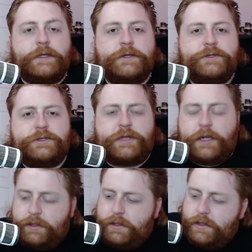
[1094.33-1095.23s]
There's just
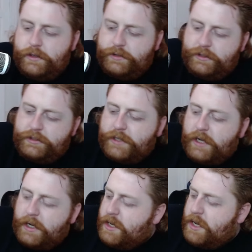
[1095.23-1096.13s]

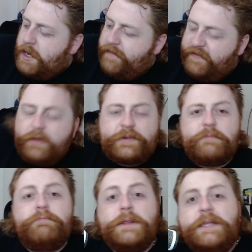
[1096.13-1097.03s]
like, it feels
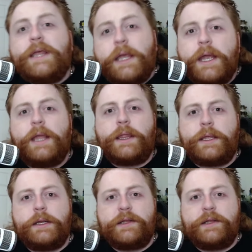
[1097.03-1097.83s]
completely alien.